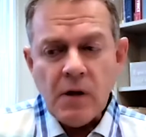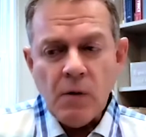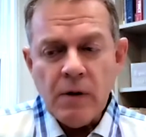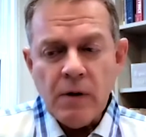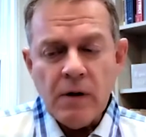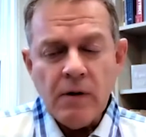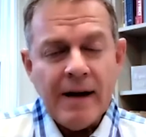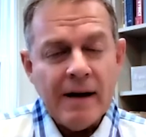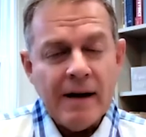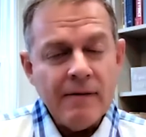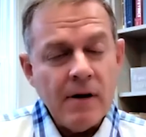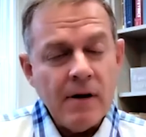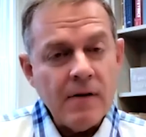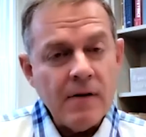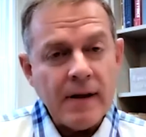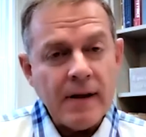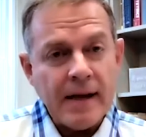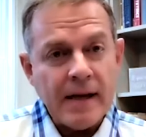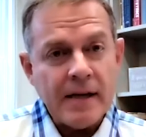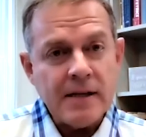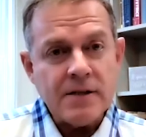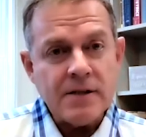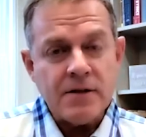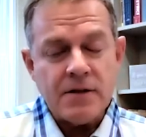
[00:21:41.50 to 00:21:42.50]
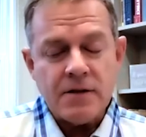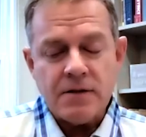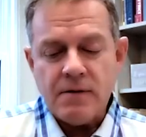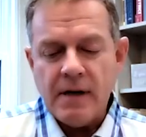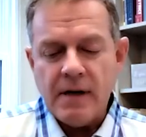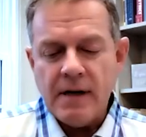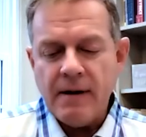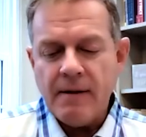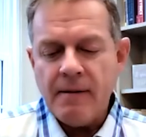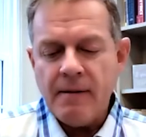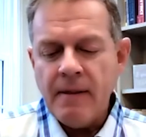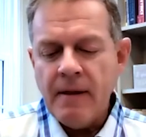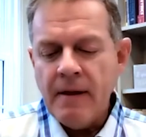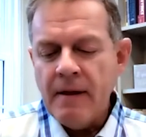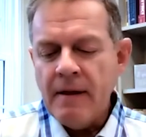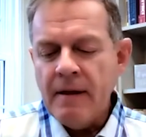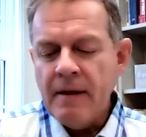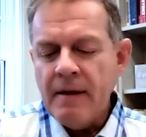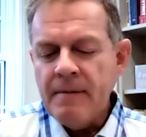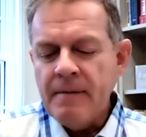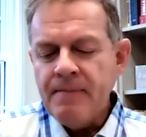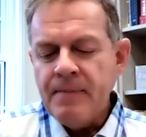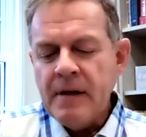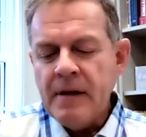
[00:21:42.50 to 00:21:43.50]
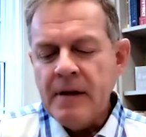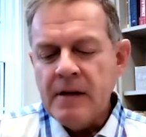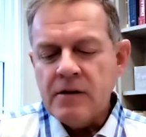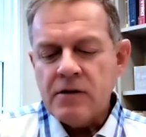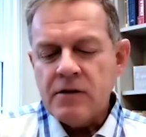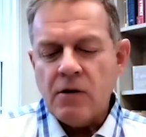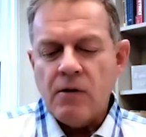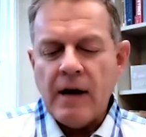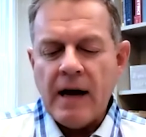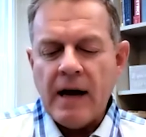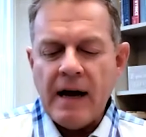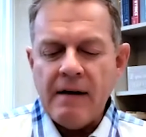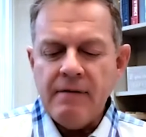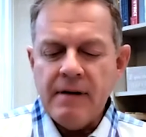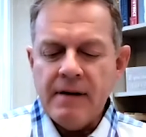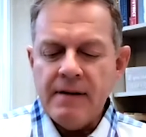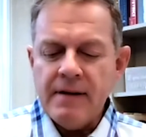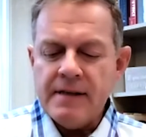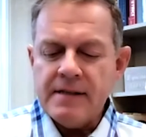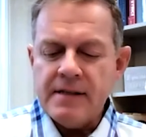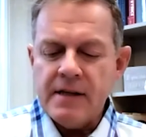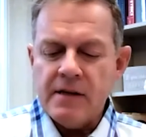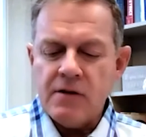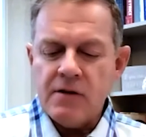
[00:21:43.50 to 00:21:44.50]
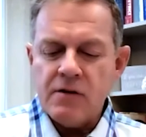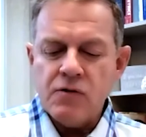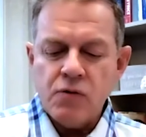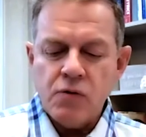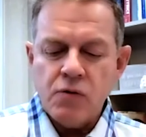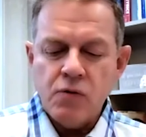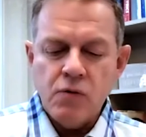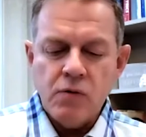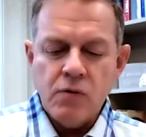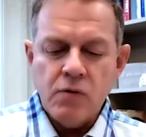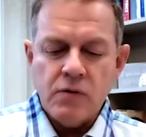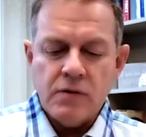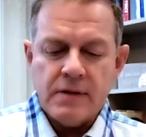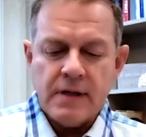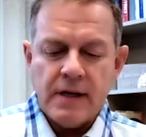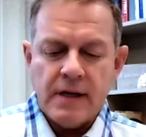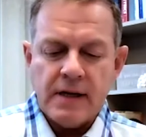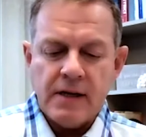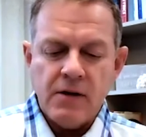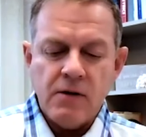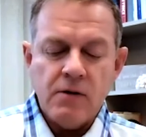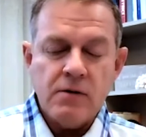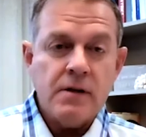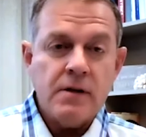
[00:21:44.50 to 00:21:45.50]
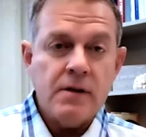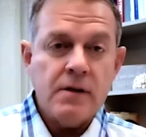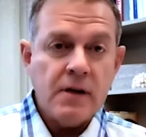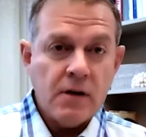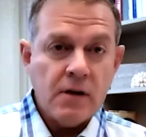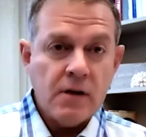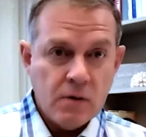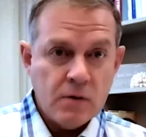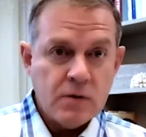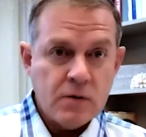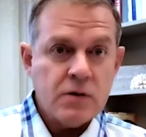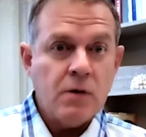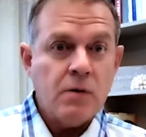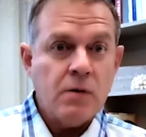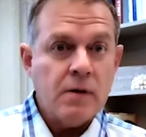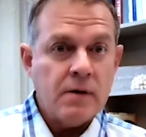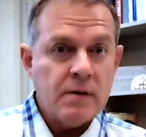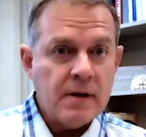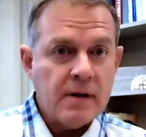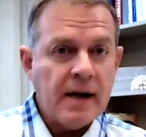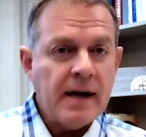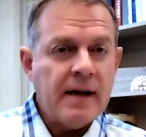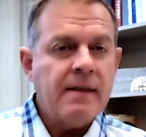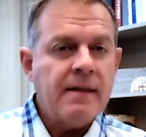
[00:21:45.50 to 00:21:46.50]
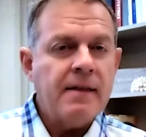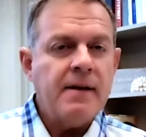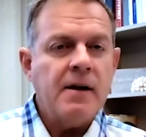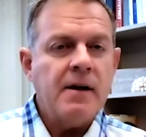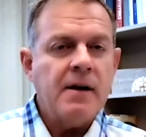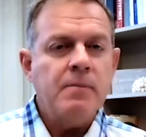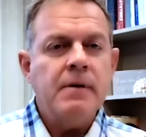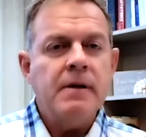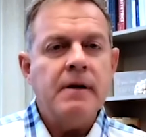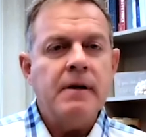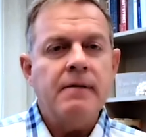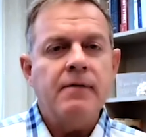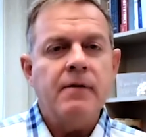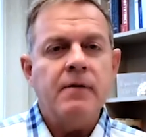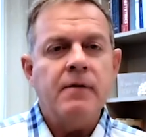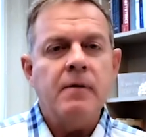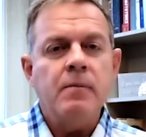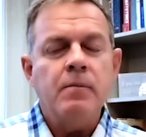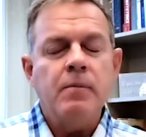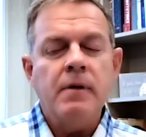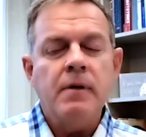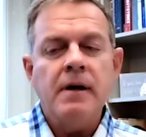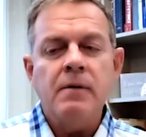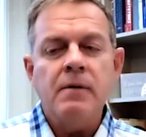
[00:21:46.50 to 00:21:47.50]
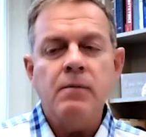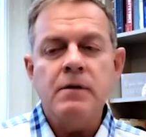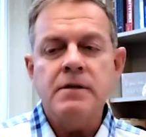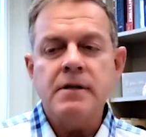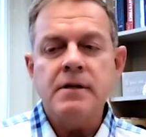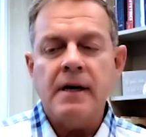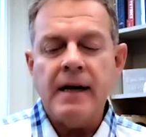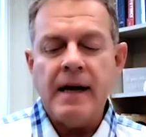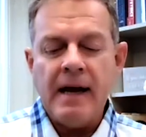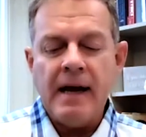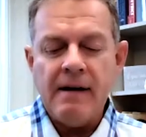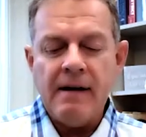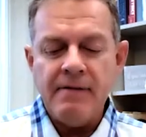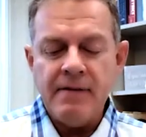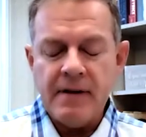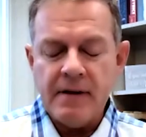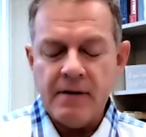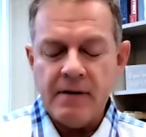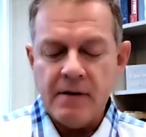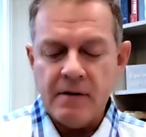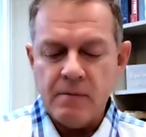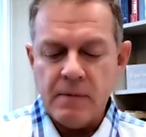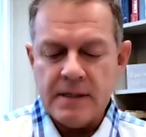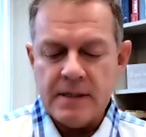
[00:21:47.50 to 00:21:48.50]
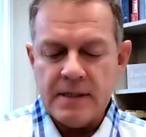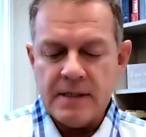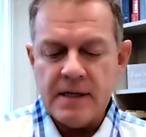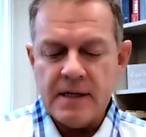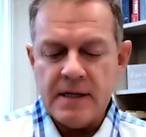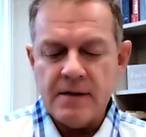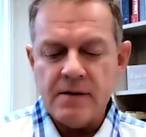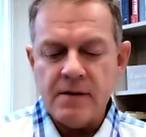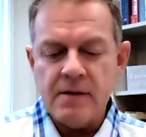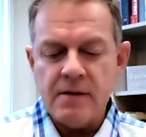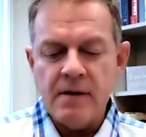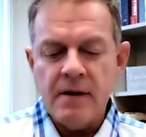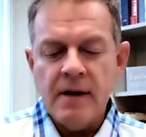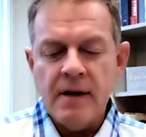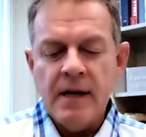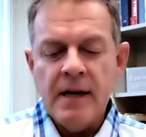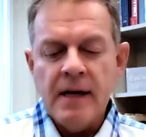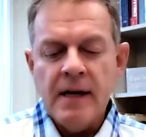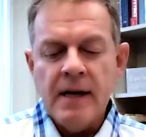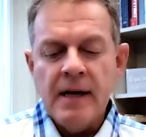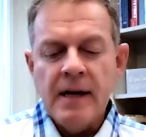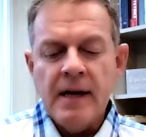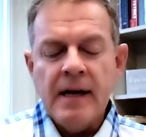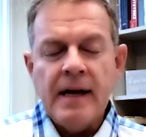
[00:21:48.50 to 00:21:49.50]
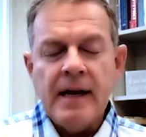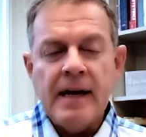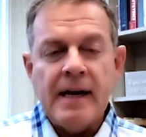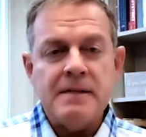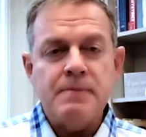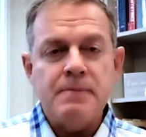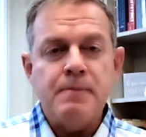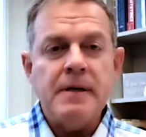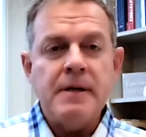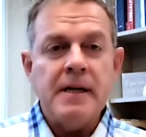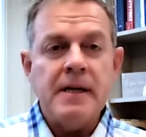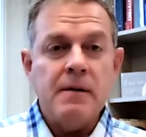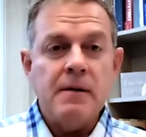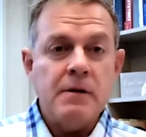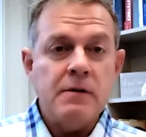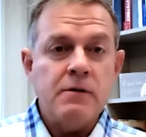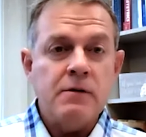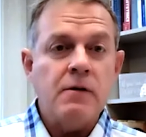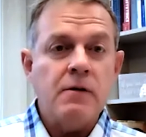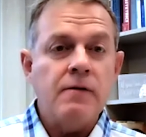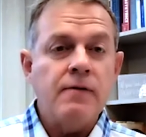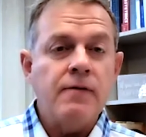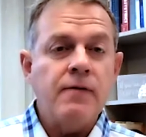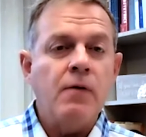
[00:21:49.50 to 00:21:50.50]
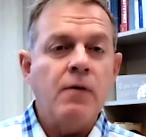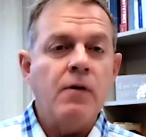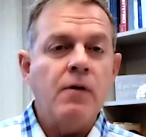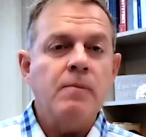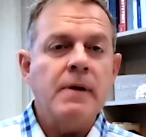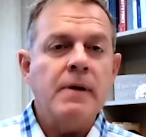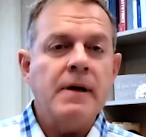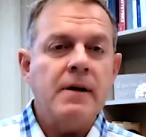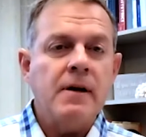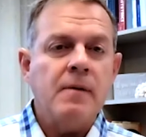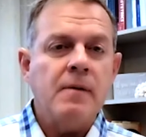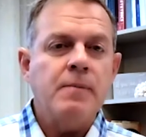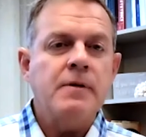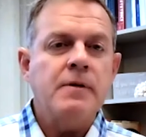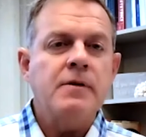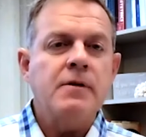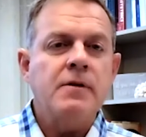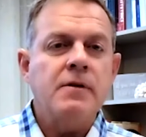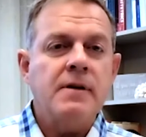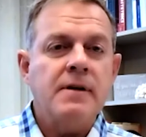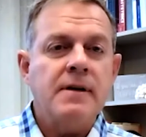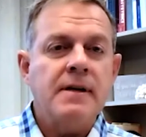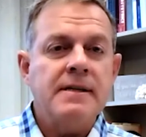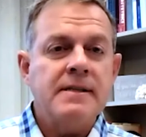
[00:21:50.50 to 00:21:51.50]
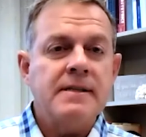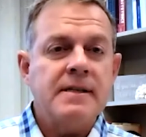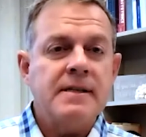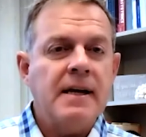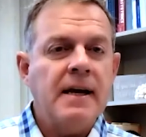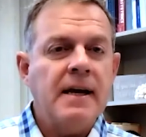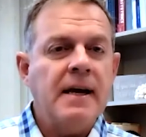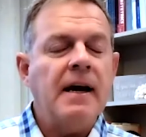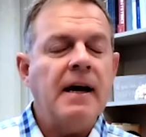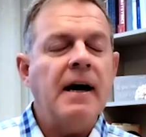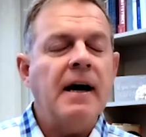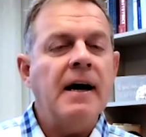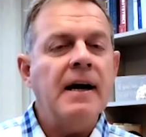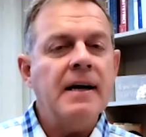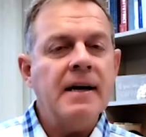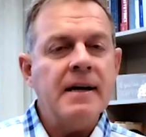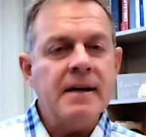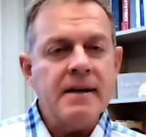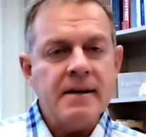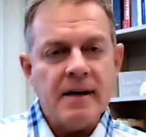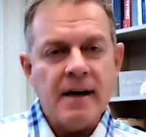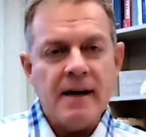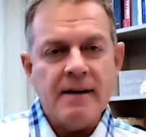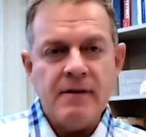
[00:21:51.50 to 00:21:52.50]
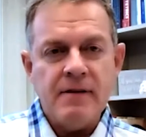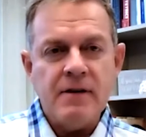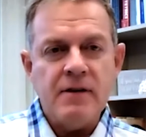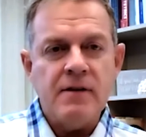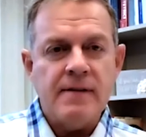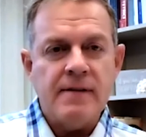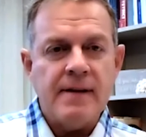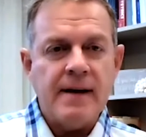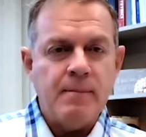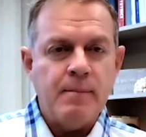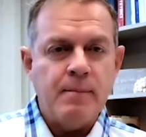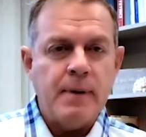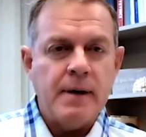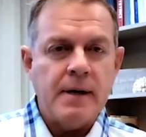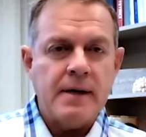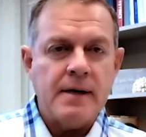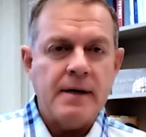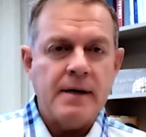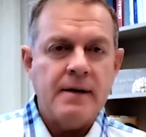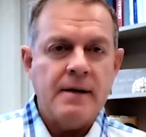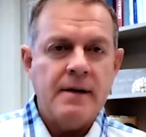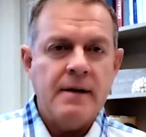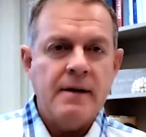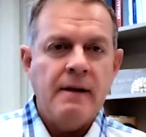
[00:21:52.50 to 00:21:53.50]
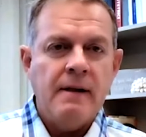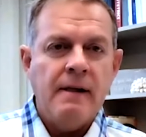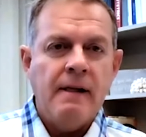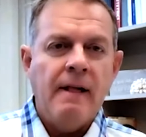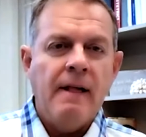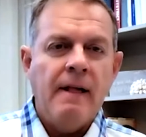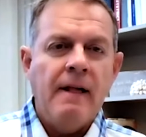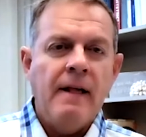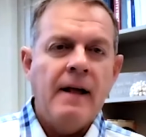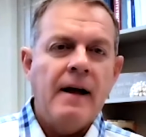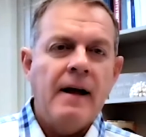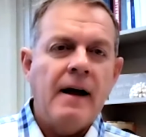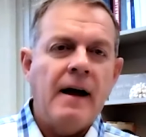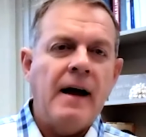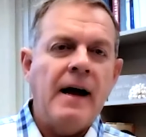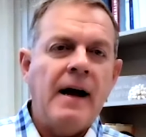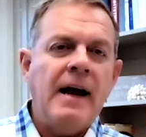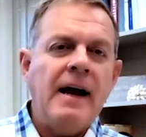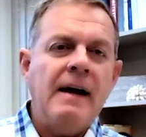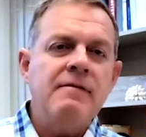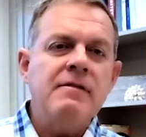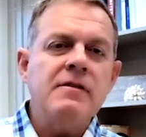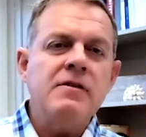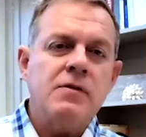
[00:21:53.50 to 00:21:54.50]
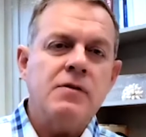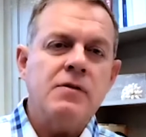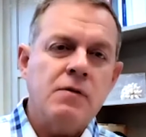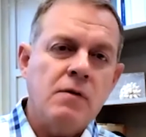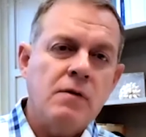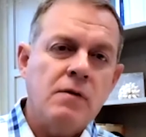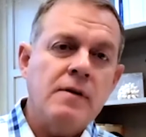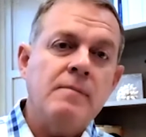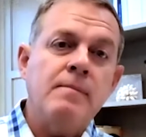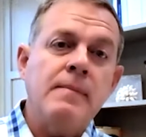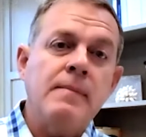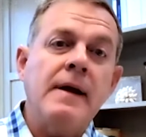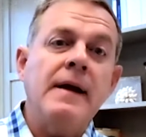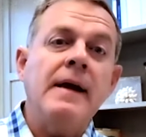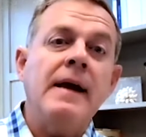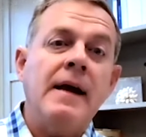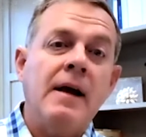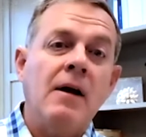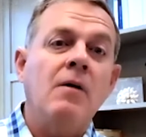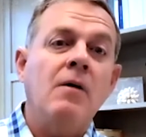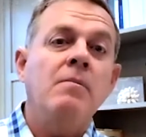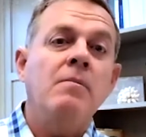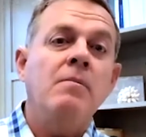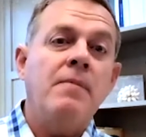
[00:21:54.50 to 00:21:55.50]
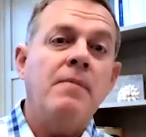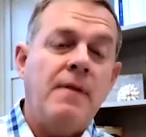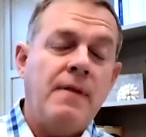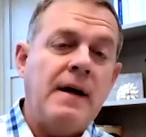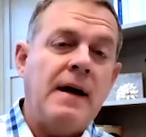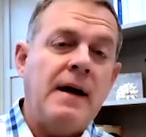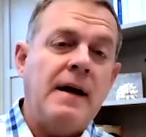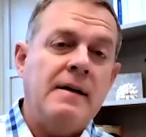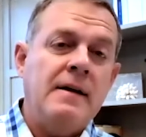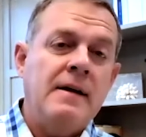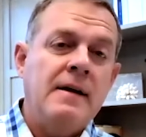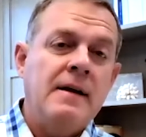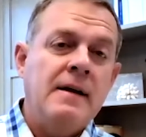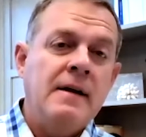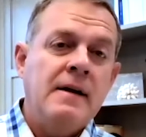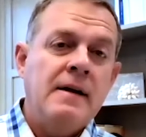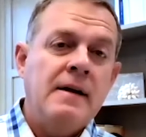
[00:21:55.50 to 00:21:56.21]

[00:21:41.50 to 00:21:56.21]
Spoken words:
We don't have all the answers, right? So having these other tools, like using the ozone and light therapy for the blood, which I have here in my center, has been able to afford me an opportunity to say, hey, I can dive into that bucket. I have a tool that may help that.